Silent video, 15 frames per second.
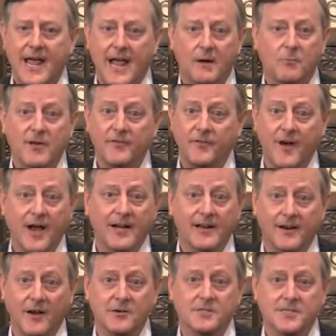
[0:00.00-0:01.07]
And we find
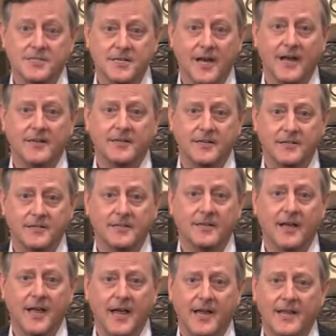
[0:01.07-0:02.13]
in our society
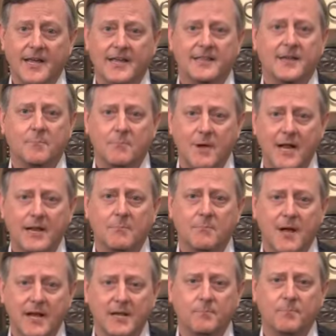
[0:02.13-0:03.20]
today that many,
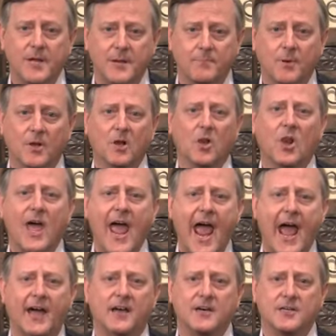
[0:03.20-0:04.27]
many people
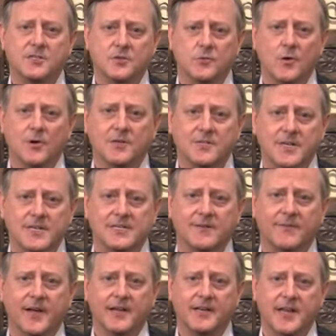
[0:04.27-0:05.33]
lack a strong sense
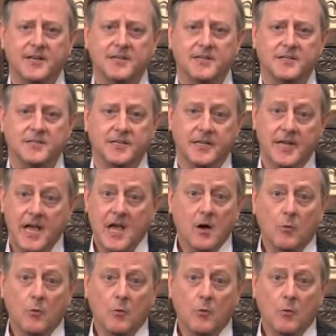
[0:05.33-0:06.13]
of identity.